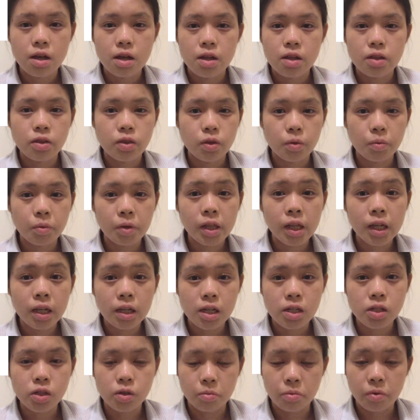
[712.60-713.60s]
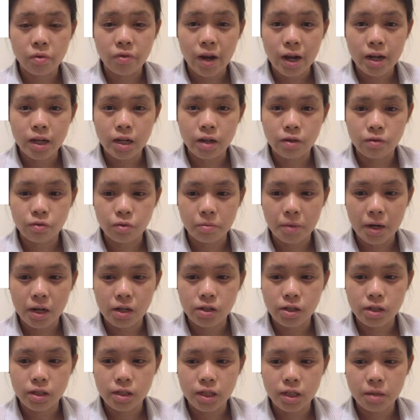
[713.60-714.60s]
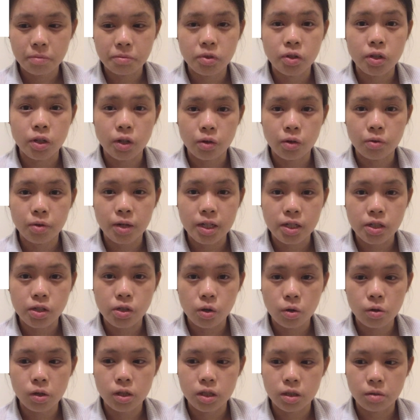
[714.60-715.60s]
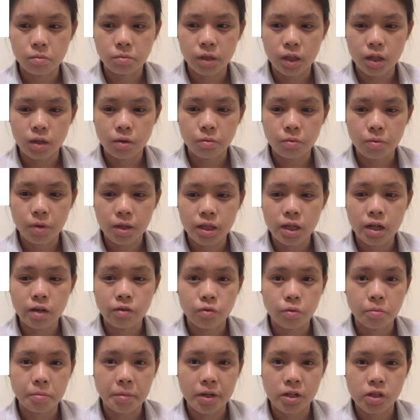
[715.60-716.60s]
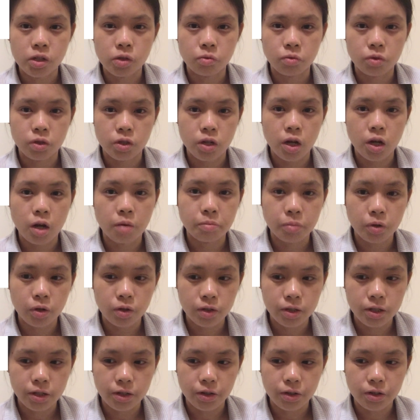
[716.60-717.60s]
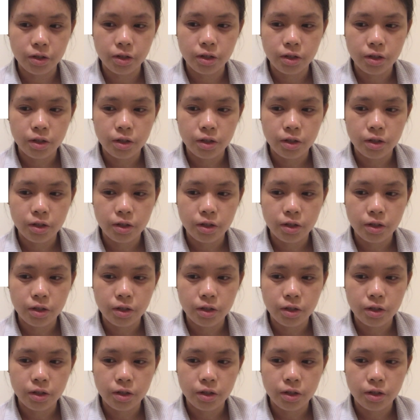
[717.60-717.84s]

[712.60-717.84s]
The willingness to provide information seemed to increase noticeably when the information was not personal.